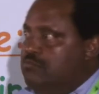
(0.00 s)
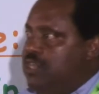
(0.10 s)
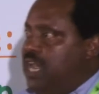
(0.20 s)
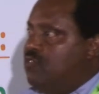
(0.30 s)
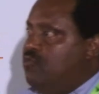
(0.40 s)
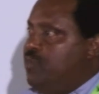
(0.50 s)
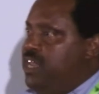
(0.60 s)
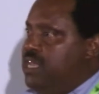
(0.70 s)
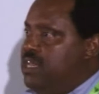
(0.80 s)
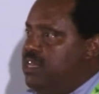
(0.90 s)
trying to
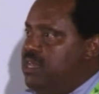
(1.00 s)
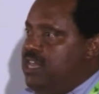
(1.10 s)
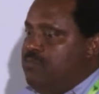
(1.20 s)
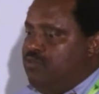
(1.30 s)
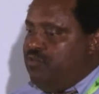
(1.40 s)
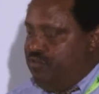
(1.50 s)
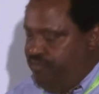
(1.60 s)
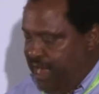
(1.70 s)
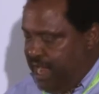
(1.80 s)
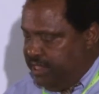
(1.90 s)
bring improved
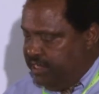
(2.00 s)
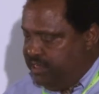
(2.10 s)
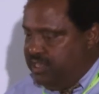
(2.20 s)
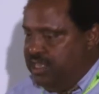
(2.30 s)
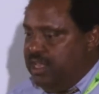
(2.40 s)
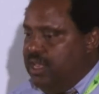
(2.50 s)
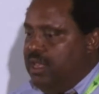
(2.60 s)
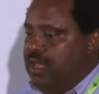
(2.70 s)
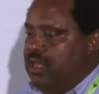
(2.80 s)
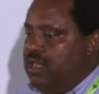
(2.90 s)
varieties
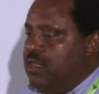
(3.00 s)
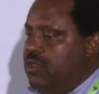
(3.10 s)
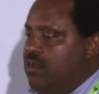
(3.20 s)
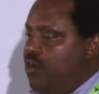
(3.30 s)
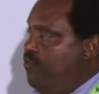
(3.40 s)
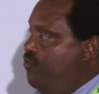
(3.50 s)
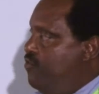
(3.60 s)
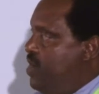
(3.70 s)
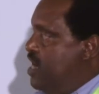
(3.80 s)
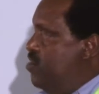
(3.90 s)
of
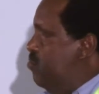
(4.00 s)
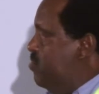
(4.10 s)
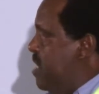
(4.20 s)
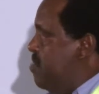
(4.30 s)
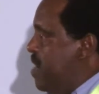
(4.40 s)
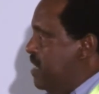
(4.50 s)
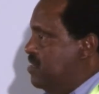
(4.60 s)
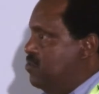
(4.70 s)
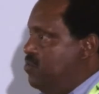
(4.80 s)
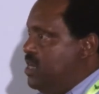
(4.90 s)
legumes and maize.
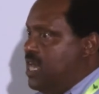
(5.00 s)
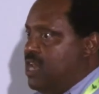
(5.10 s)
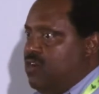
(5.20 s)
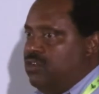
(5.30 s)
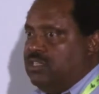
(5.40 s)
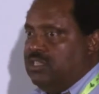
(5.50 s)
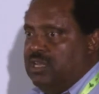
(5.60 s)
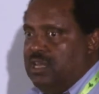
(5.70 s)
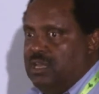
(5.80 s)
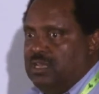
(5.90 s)
We cannot
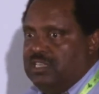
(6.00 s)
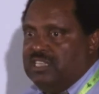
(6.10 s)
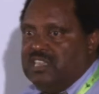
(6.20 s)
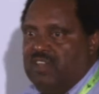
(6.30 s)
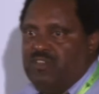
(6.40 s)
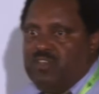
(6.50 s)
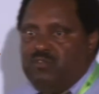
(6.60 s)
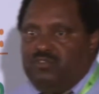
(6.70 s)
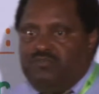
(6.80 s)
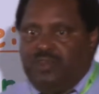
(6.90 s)
just have a
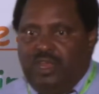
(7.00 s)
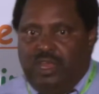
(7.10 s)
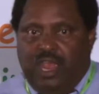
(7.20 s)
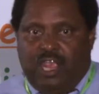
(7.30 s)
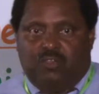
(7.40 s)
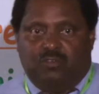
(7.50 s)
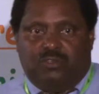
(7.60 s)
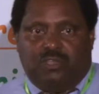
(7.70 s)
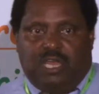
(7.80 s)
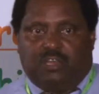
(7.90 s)
good
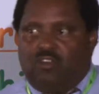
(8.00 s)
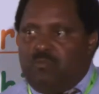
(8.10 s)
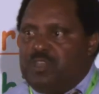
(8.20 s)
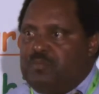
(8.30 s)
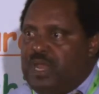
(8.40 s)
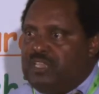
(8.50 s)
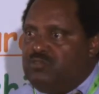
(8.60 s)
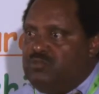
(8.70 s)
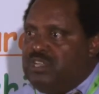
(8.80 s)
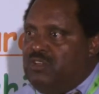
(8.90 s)
agronomic
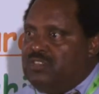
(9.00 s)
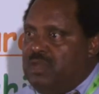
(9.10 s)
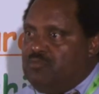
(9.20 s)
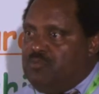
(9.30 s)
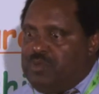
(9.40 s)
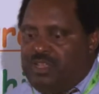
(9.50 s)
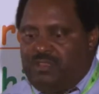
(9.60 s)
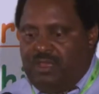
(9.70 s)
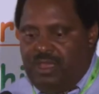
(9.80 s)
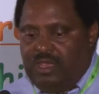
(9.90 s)
practice without the appropriate
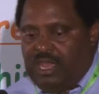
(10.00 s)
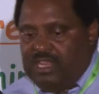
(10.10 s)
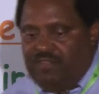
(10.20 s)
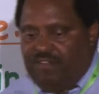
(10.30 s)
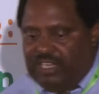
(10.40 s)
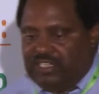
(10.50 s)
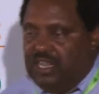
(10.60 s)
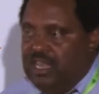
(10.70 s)
cultivars.